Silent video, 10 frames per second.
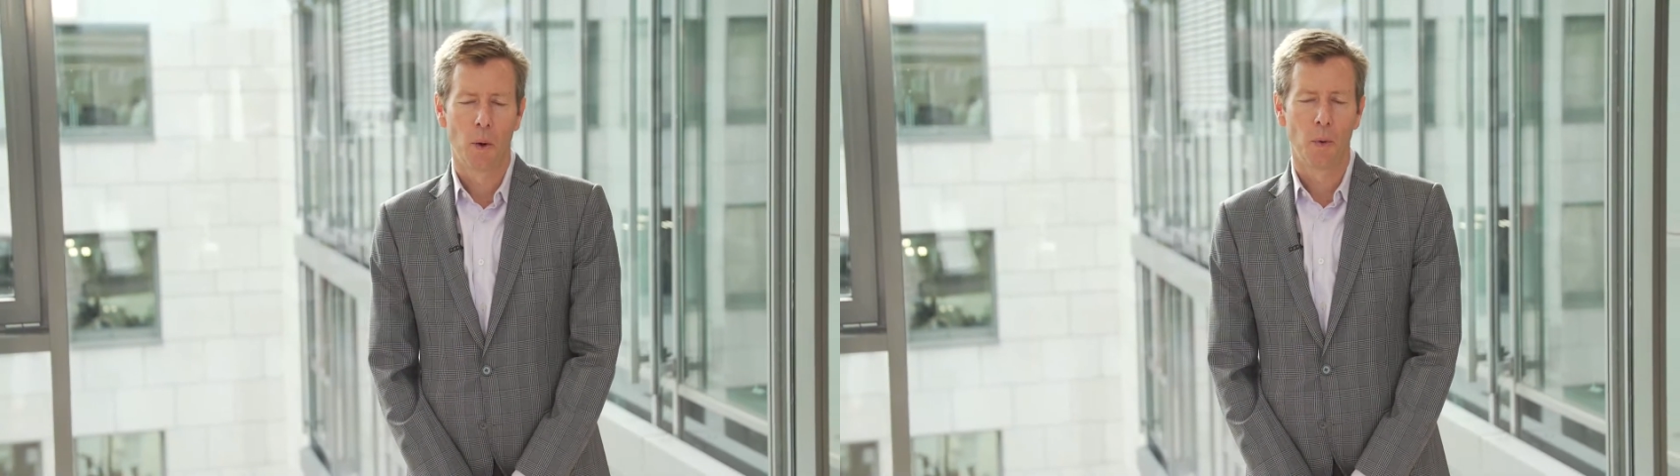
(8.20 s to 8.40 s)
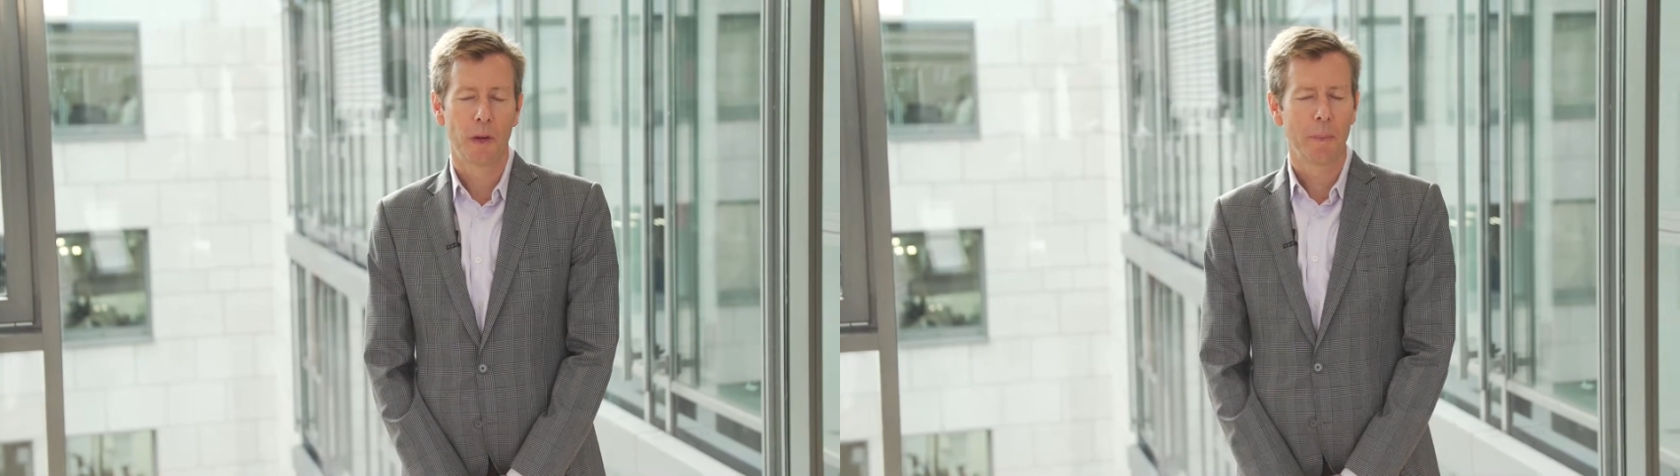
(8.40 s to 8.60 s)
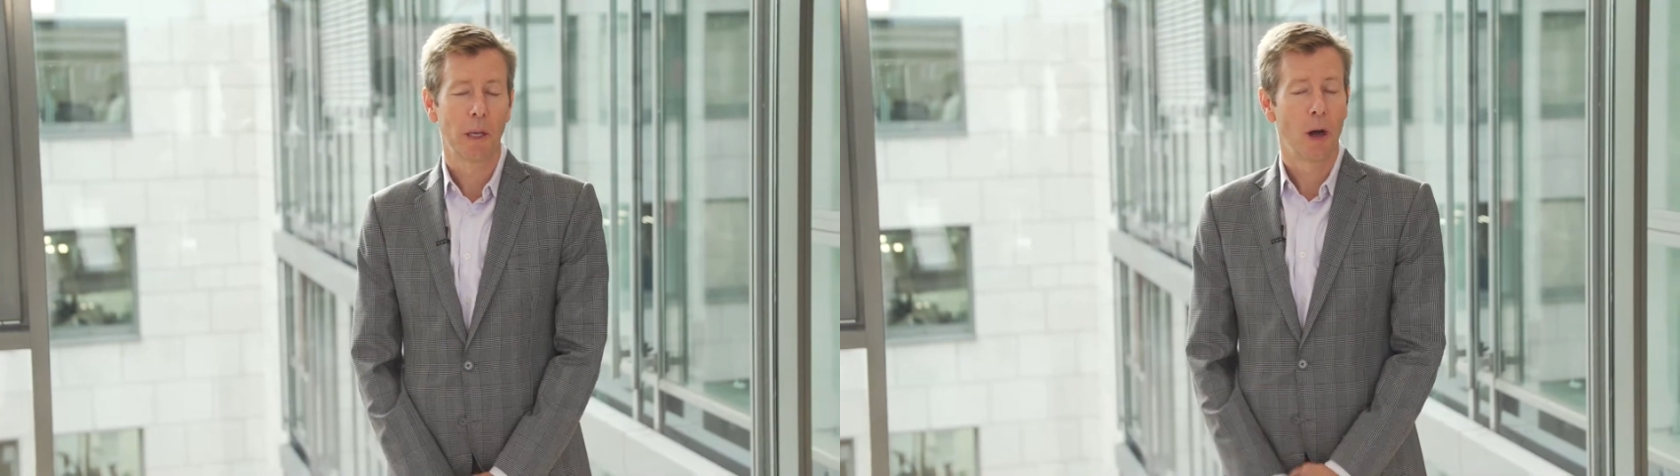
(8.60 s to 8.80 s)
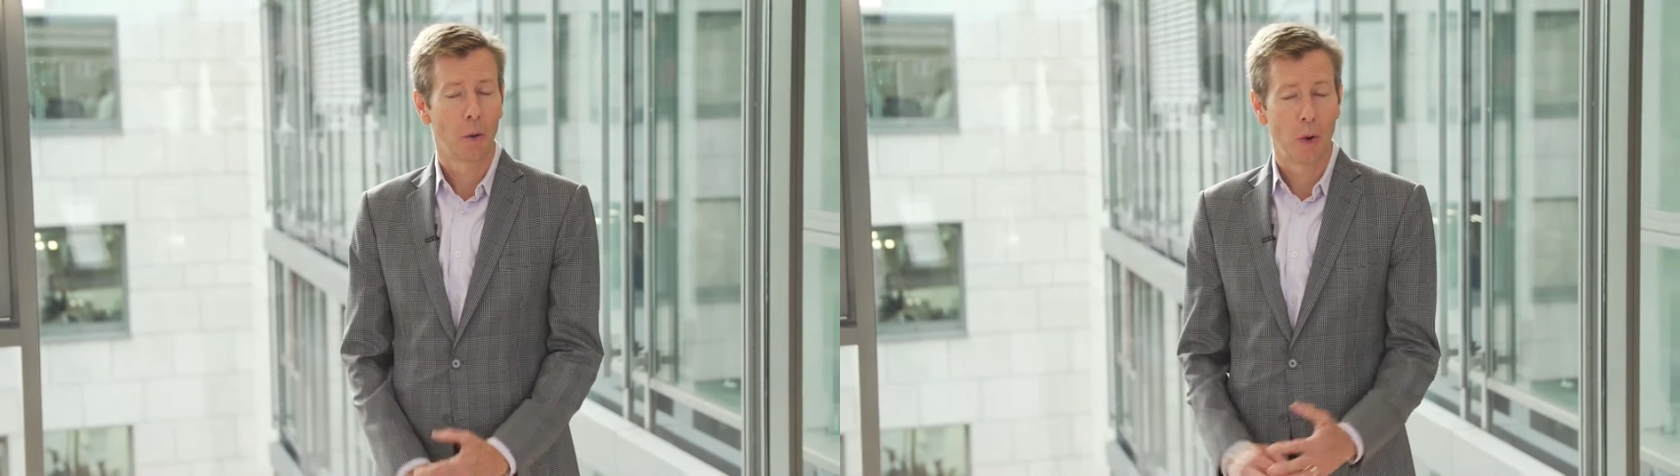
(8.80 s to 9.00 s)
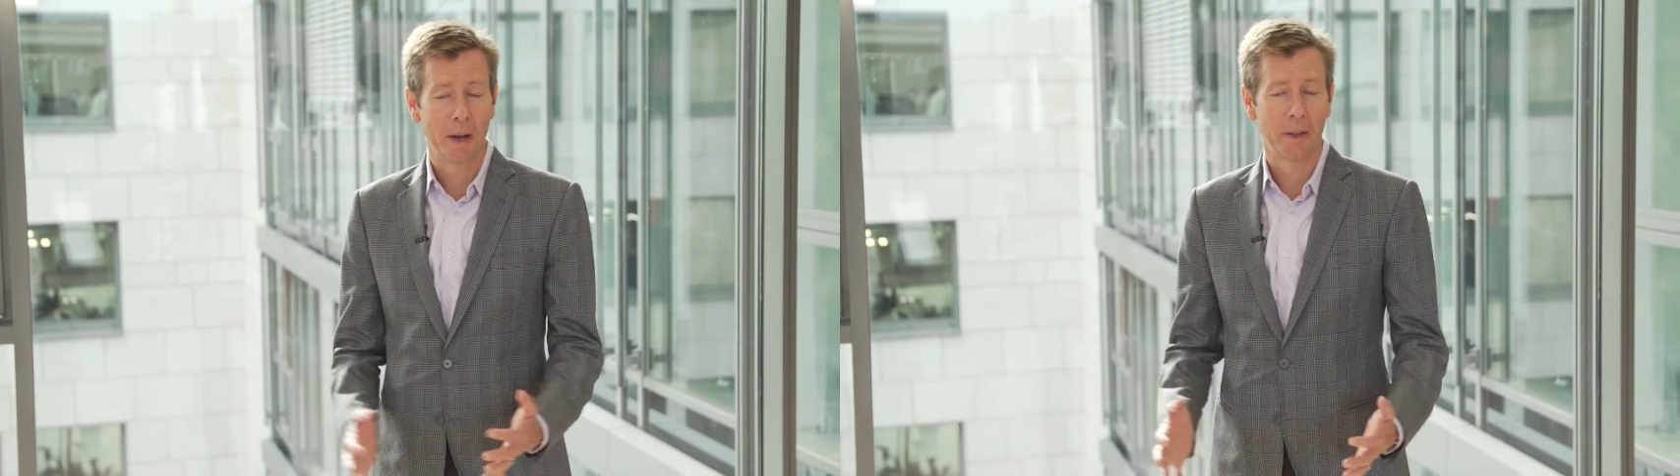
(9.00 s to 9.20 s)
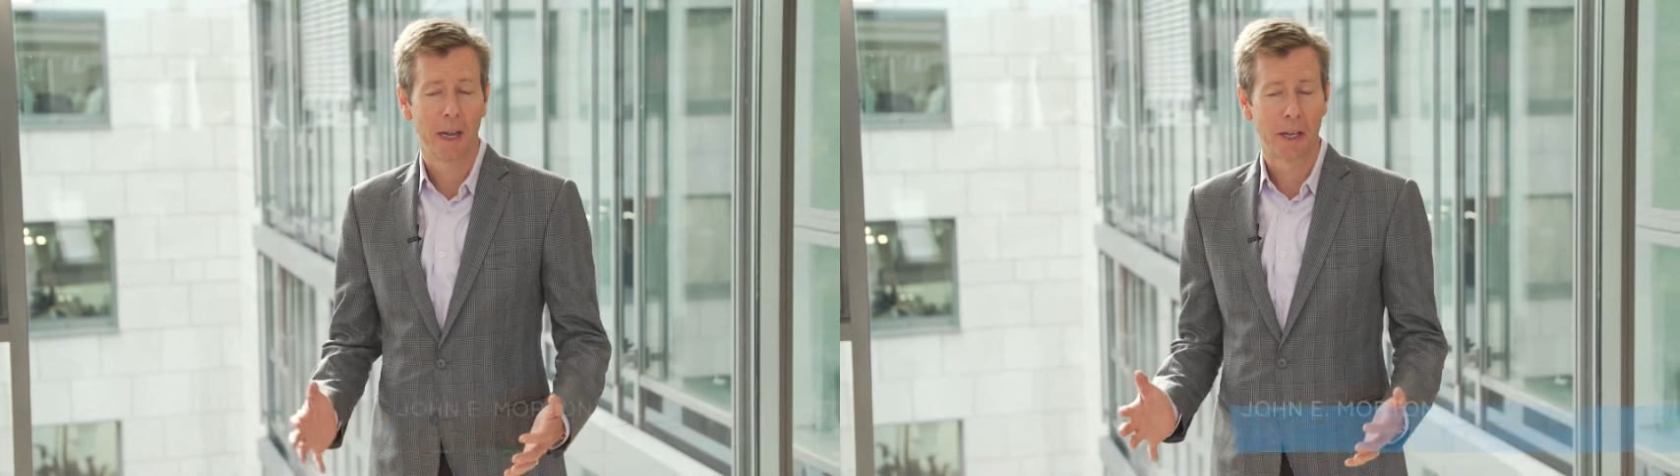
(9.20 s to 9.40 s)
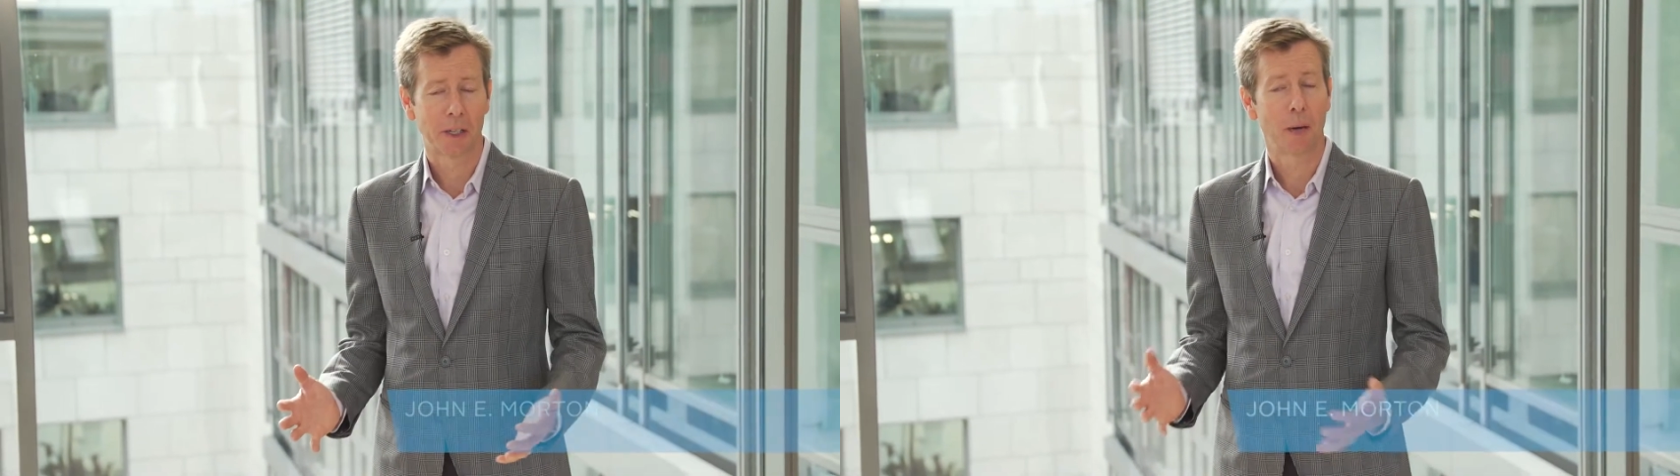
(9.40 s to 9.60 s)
we've come a long way in the last